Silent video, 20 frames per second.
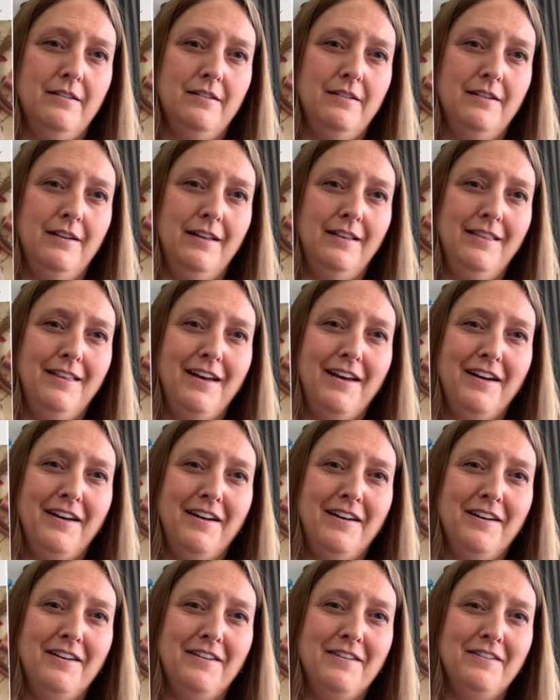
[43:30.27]
I
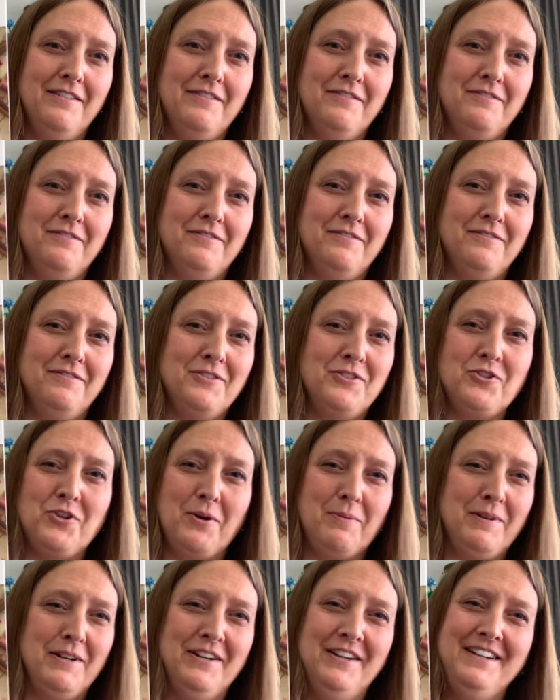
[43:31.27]
love
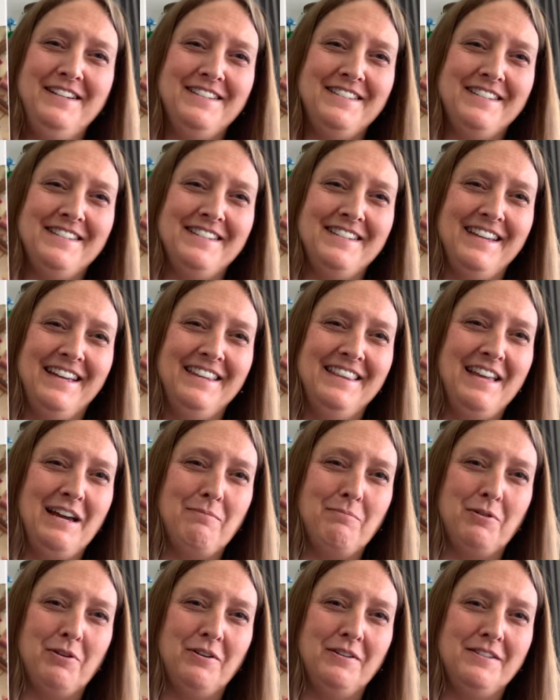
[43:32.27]
strawberries, and
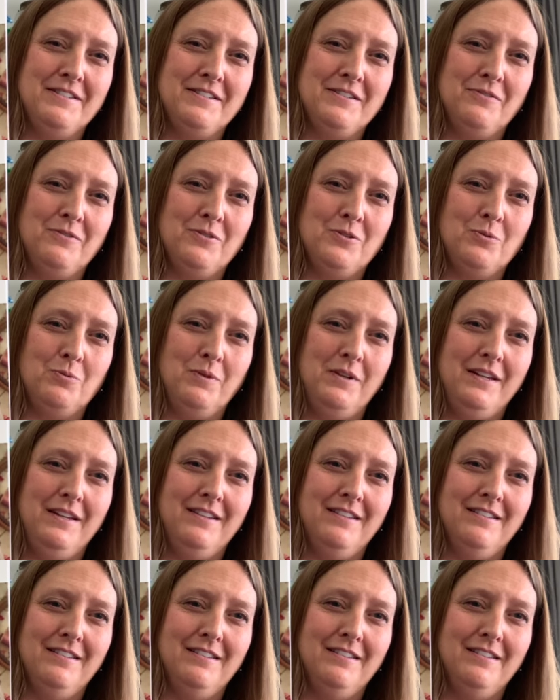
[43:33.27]
that bird is so sweet.